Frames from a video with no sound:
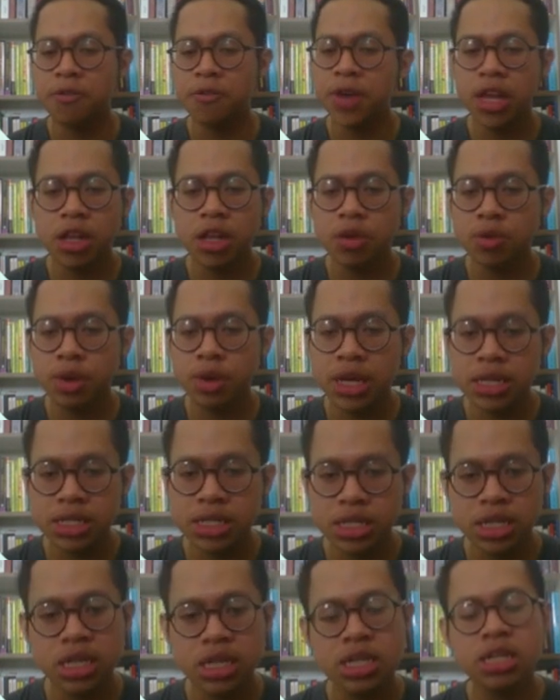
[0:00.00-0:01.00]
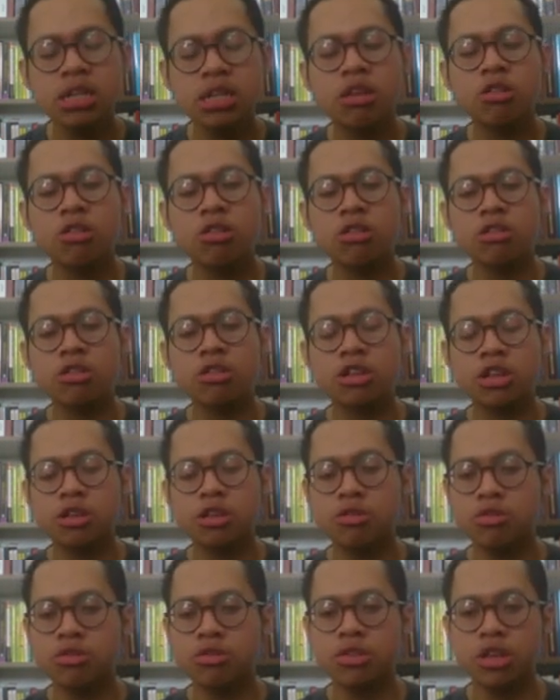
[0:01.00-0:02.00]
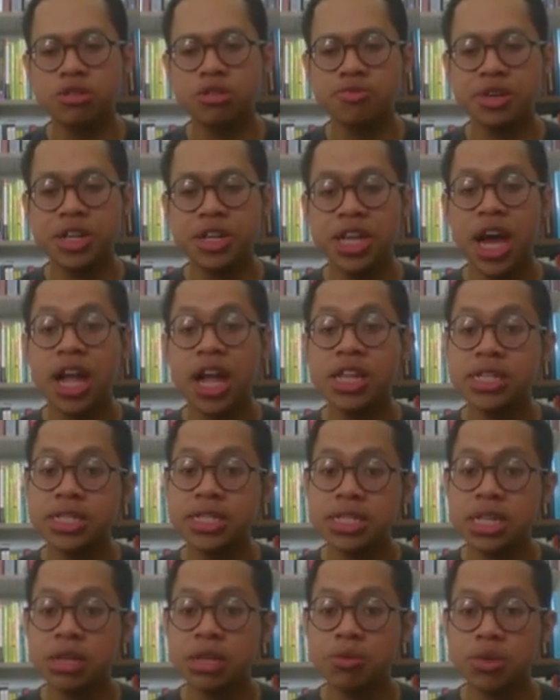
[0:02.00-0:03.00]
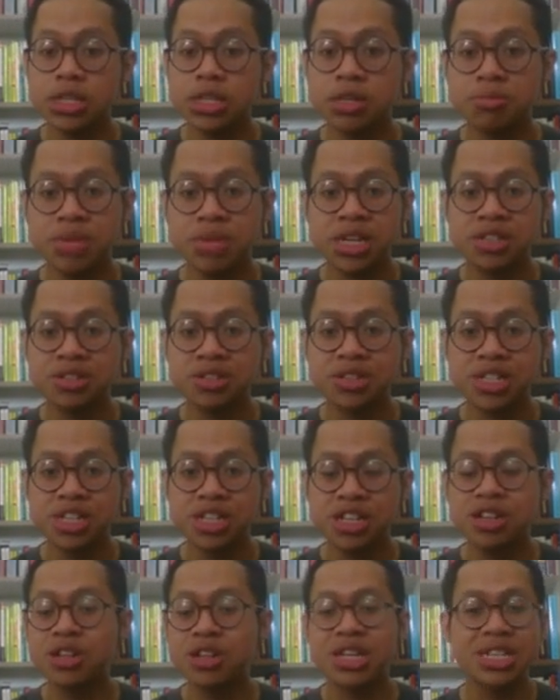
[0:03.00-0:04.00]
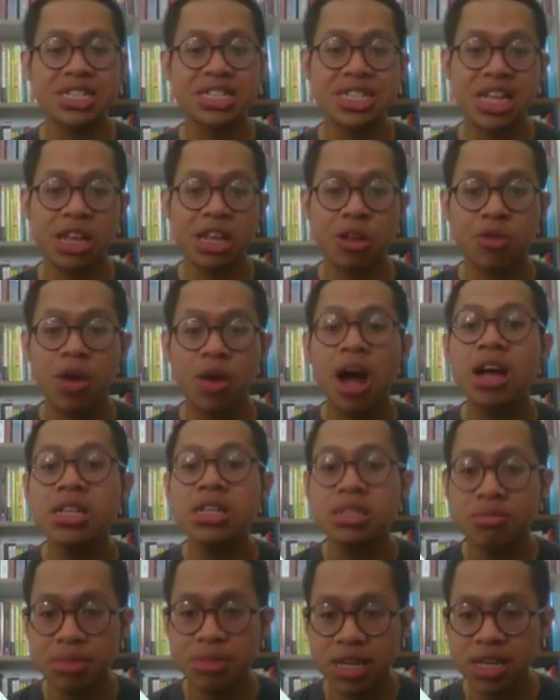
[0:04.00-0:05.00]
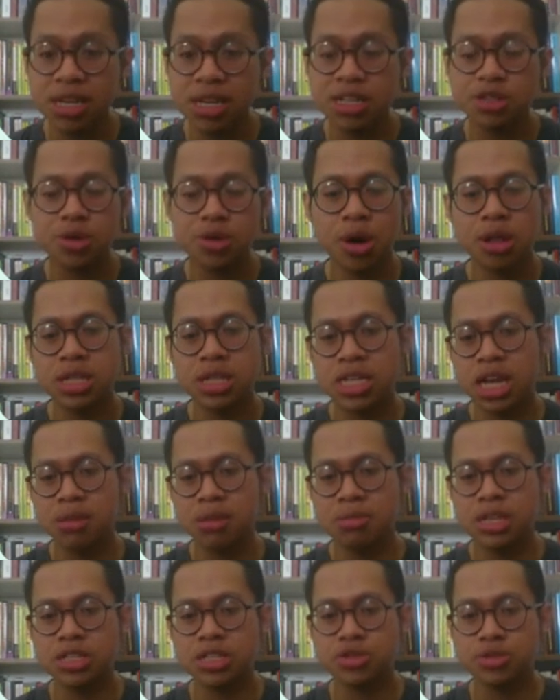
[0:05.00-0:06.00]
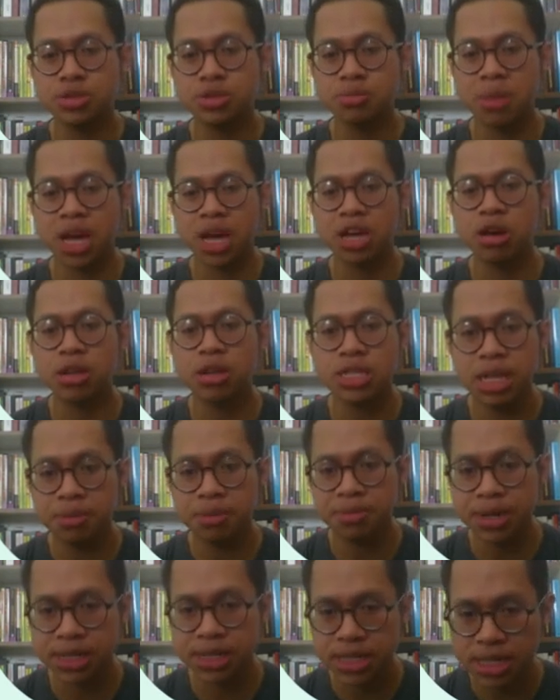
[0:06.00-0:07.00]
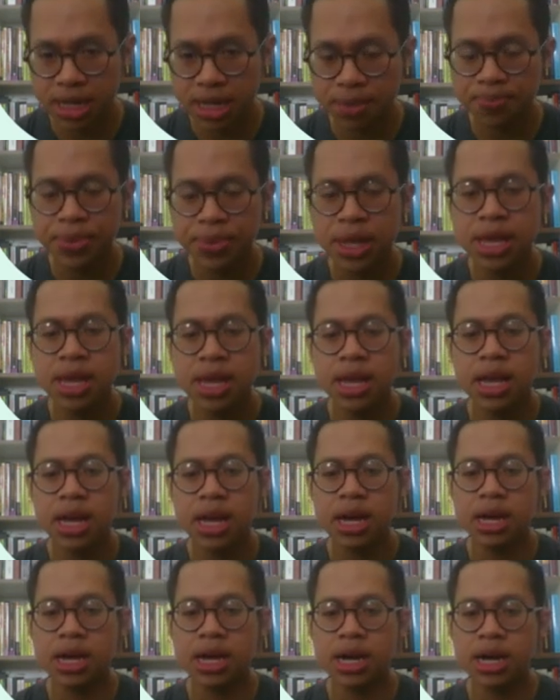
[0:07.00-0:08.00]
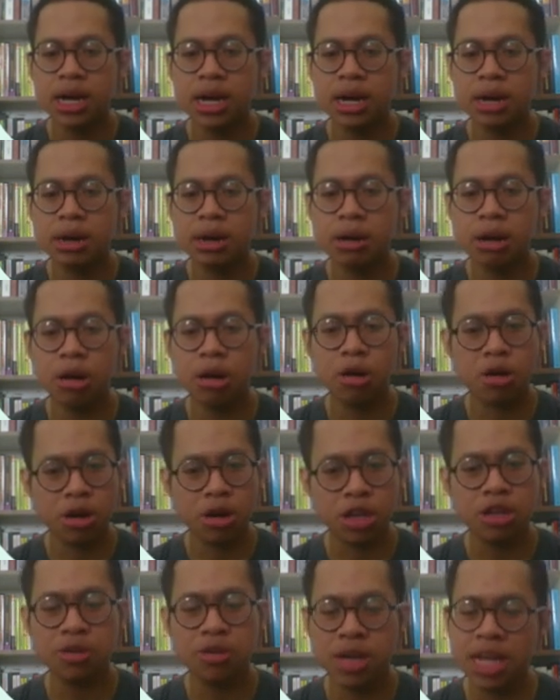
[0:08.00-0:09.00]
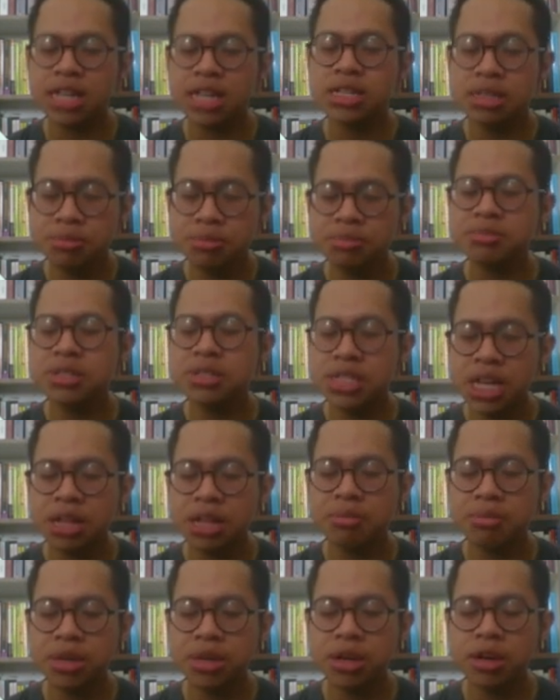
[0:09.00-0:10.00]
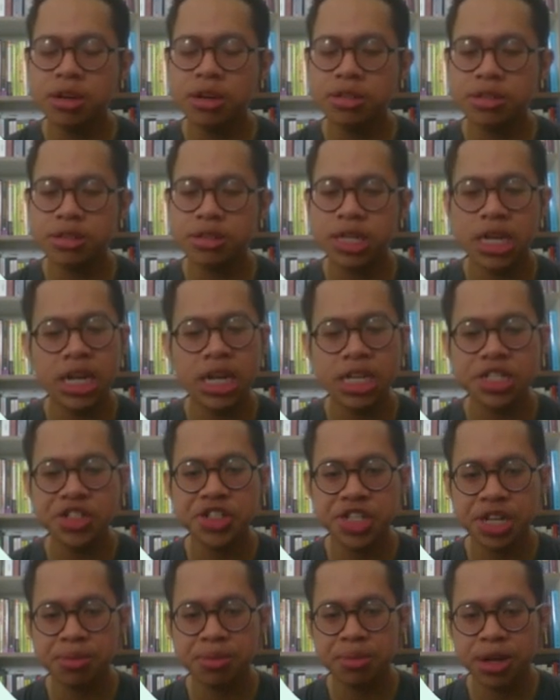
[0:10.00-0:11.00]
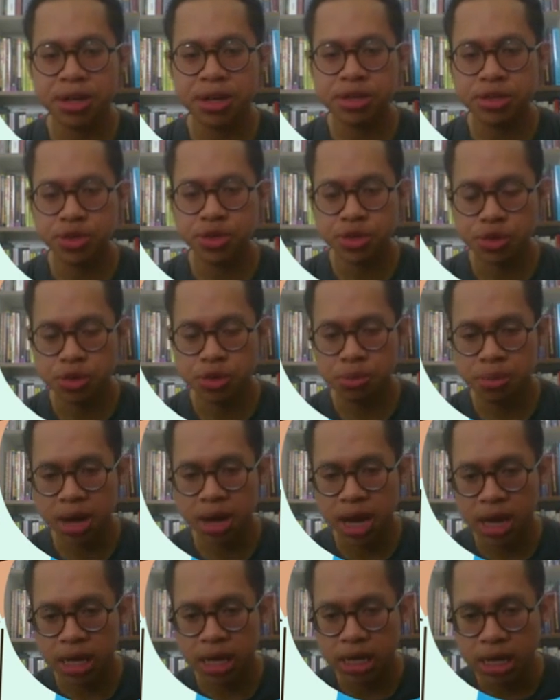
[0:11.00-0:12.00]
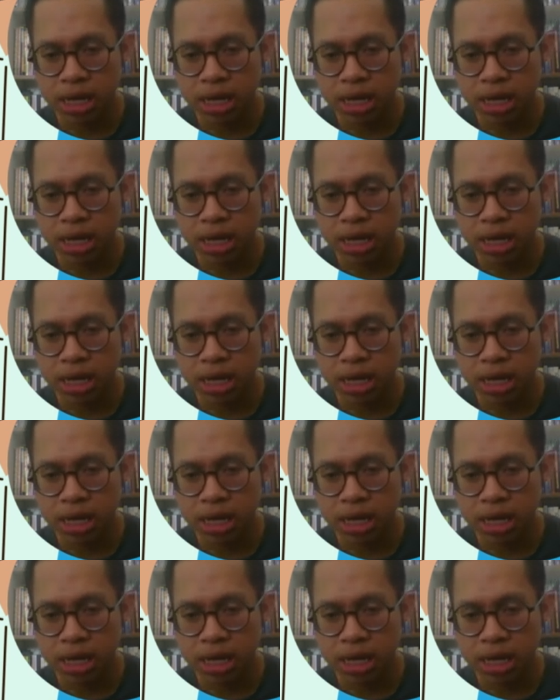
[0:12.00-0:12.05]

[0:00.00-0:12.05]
any question or you don't really understand with the material, then it's that to ask me, to contact me through my contact person, or you can send me also the electronic mail through my